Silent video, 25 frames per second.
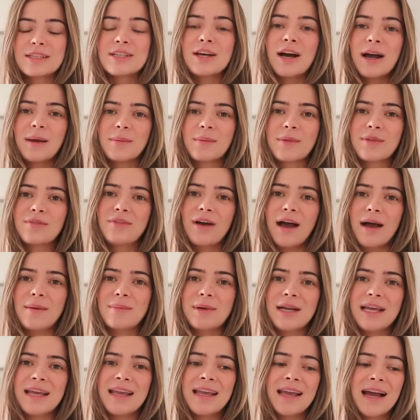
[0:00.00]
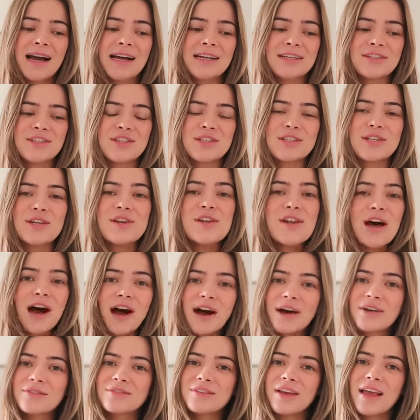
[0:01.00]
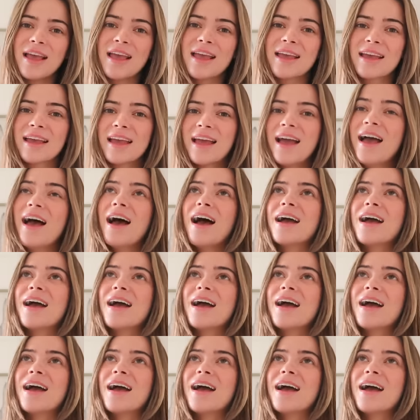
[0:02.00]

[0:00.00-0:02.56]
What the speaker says: time with family and just laughing